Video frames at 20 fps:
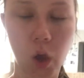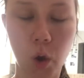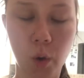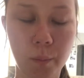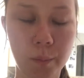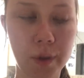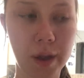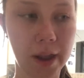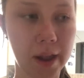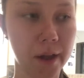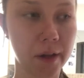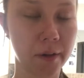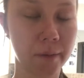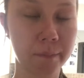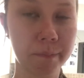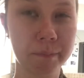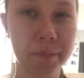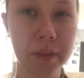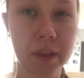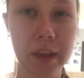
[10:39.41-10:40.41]
home now.
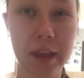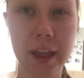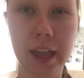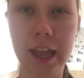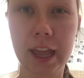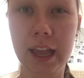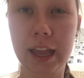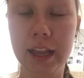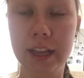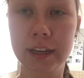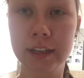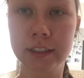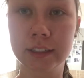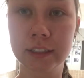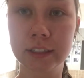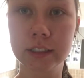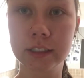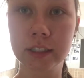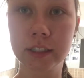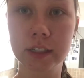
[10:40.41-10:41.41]

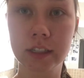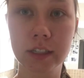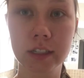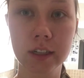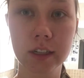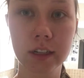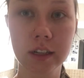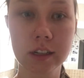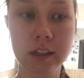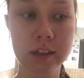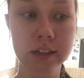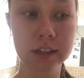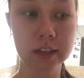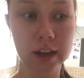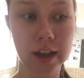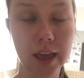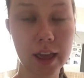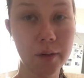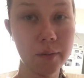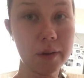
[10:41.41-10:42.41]
And
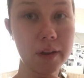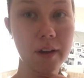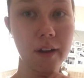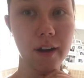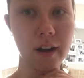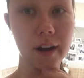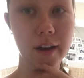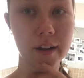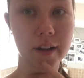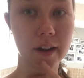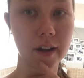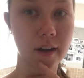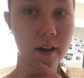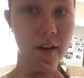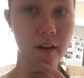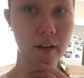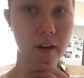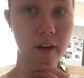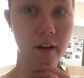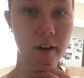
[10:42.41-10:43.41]
today we got
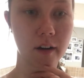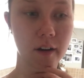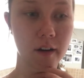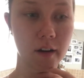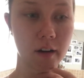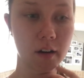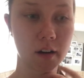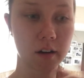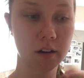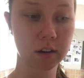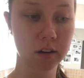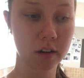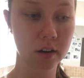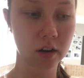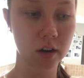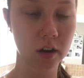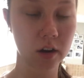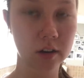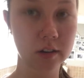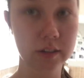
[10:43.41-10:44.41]
our
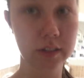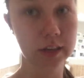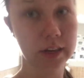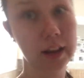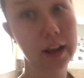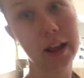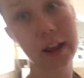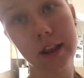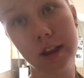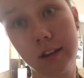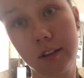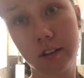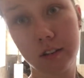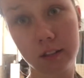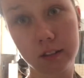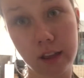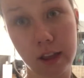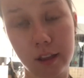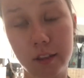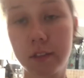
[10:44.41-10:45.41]
DNA
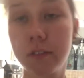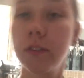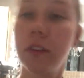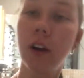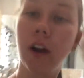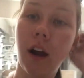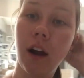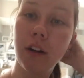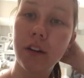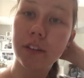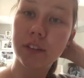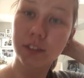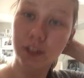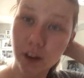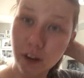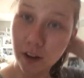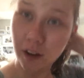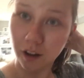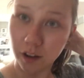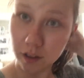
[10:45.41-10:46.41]
test for our
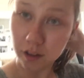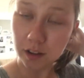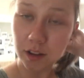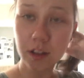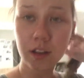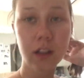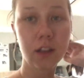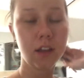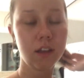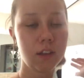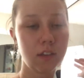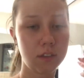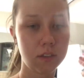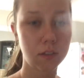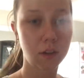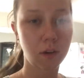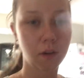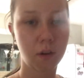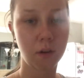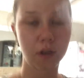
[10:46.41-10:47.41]
dog.
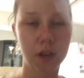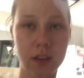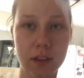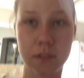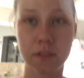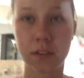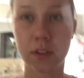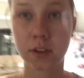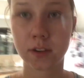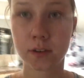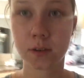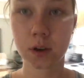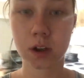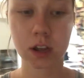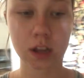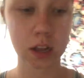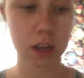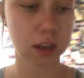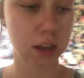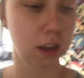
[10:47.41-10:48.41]
So if you
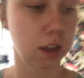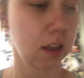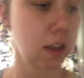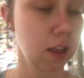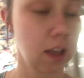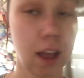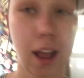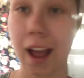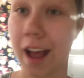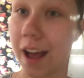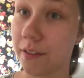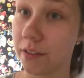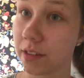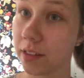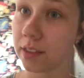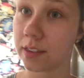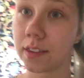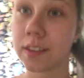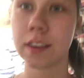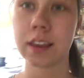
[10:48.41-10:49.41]

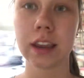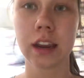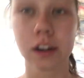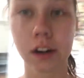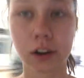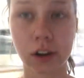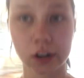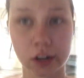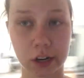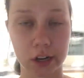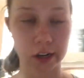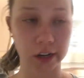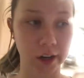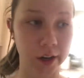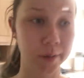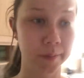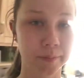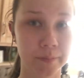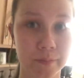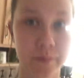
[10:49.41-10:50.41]
haven't seen
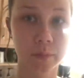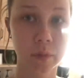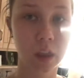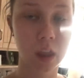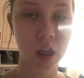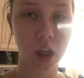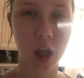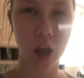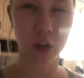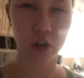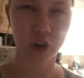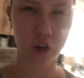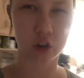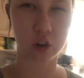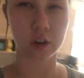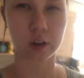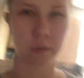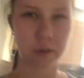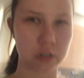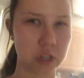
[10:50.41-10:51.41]
her, I'll show
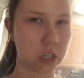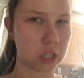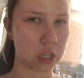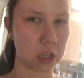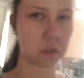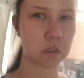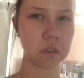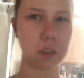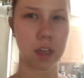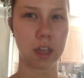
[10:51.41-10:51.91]
you what she looks